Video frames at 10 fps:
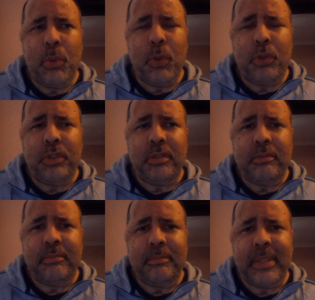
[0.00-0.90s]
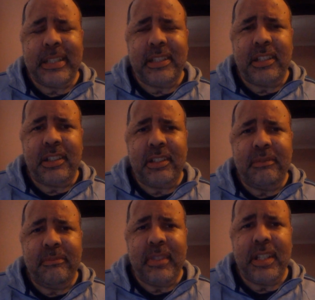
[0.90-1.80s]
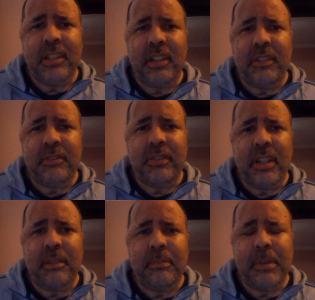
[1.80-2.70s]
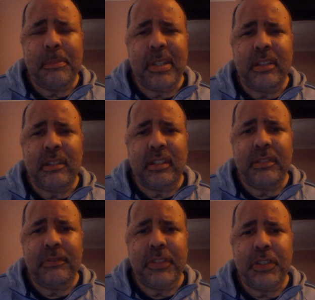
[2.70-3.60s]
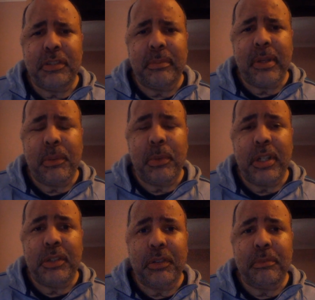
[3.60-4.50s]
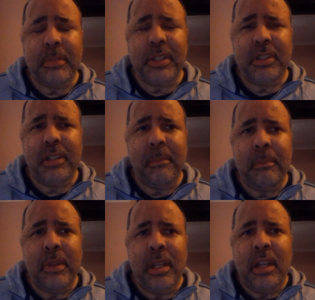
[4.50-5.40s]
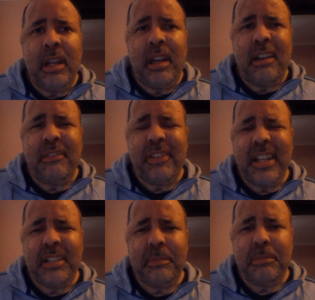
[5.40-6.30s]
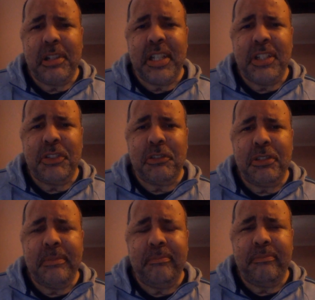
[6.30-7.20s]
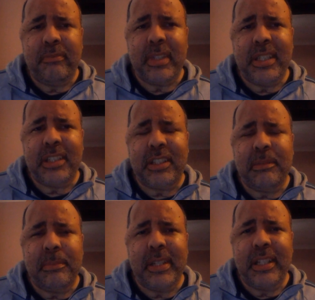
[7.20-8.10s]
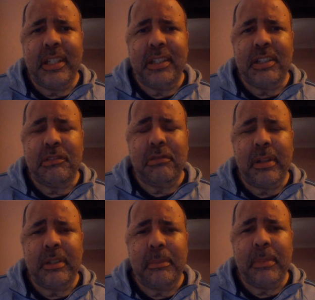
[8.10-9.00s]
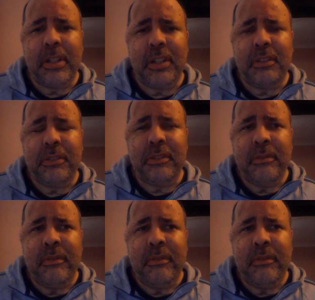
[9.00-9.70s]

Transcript: bored basically in life. I'm a bit confused about what I do with my time. I've had a brain injury and it completely disrupted my life.